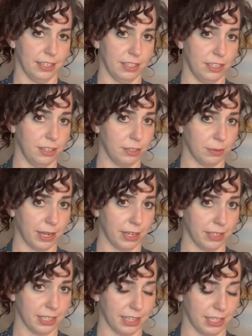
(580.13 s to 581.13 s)
2
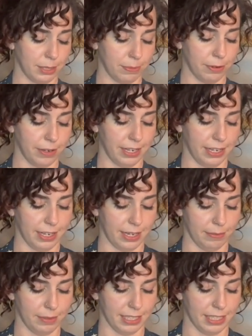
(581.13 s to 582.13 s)
sweaters at this point.
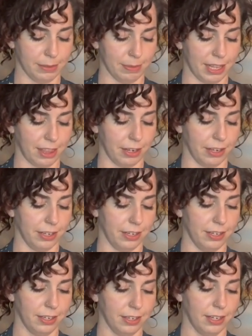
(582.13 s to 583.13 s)
This is my third.
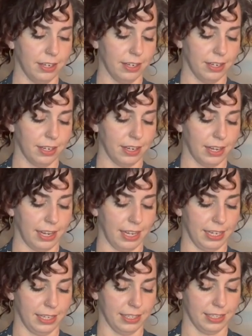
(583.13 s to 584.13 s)

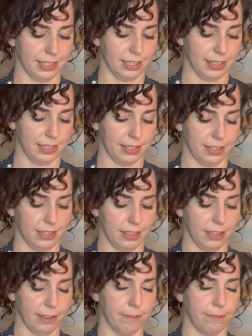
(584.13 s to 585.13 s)
And
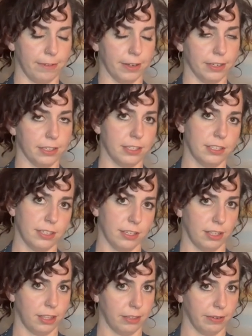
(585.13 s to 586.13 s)
the first
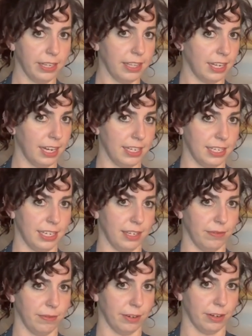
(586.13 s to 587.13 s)
3 that I
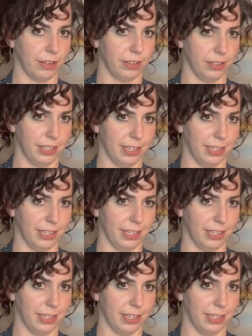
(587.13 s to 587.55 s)
did were all